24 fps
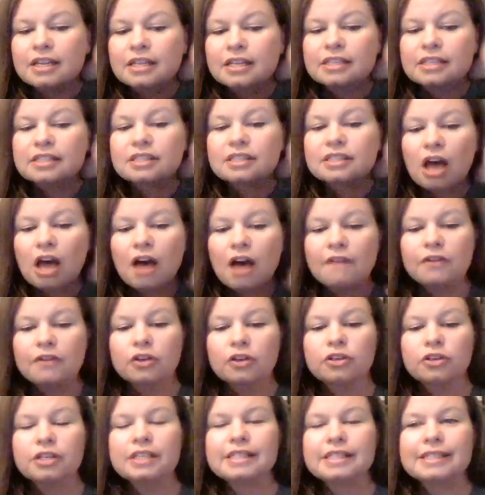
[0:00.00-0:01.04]

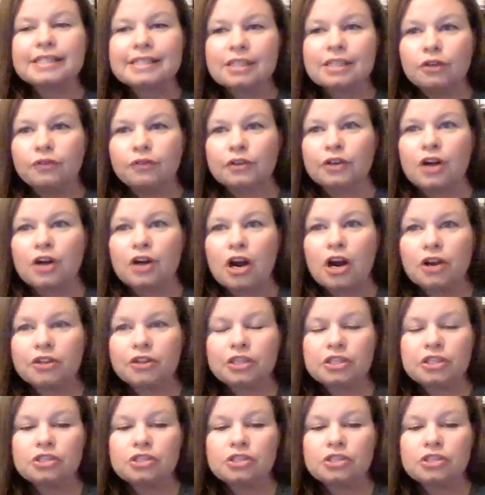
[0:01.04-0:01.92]
sovereign silver are the